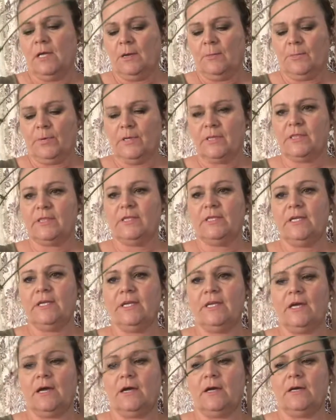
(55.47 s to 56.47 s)
put
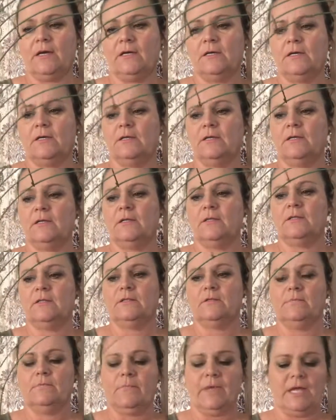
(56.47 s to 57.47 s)
the
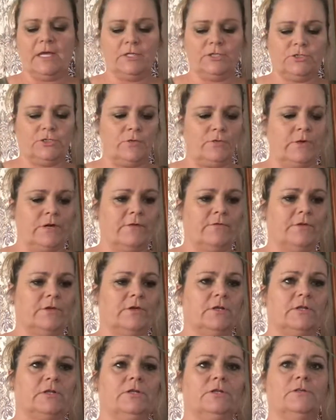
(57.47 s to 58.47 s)
mesh or whatever you're
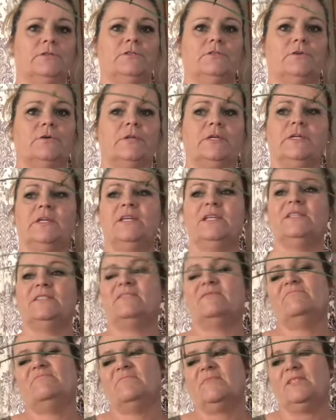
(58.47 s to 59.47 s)
going to use on it,
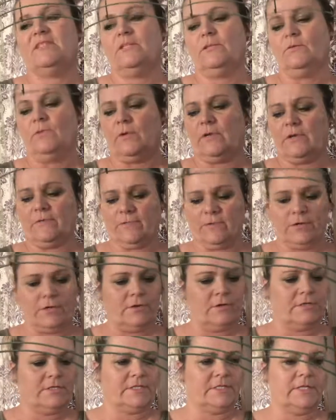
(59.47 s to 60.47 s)
you won't ever
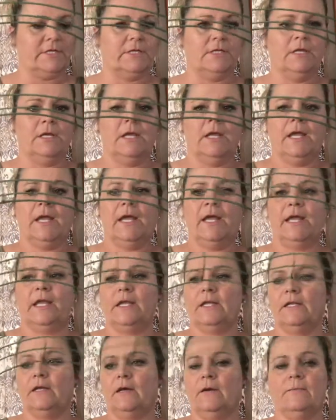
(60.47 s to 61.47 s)
notice it.
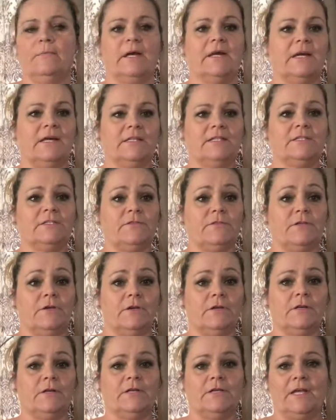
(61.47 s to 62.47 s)
And I got this
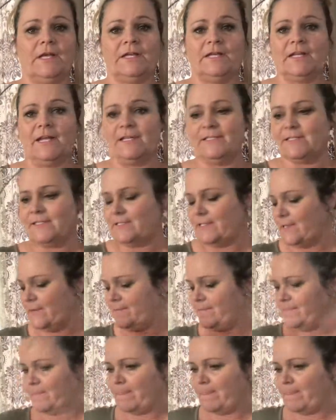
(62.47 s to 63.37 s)
for 99 cents.